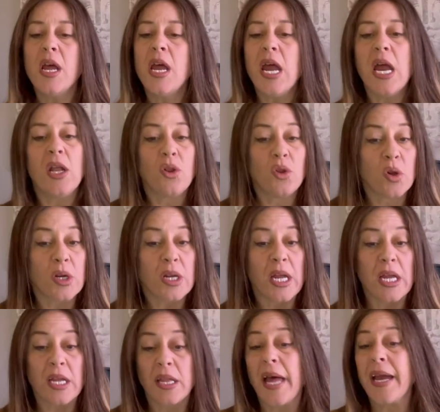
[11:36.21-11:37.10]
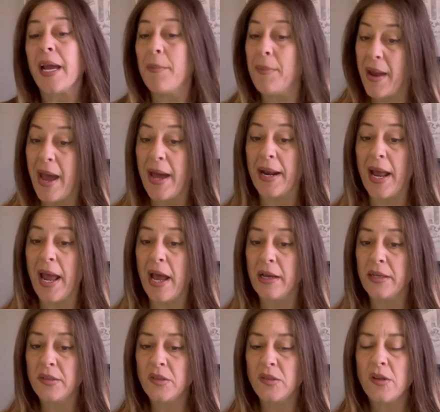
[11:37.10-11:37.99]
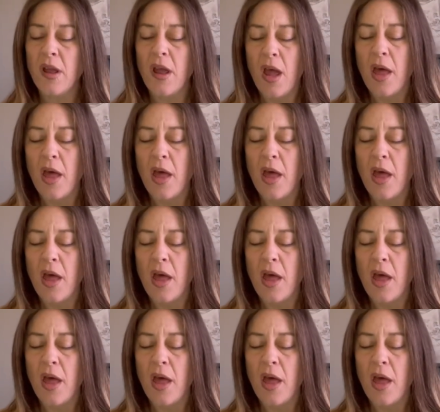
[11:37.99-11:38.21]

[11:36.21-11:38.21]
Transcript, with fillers: and looking like a badass,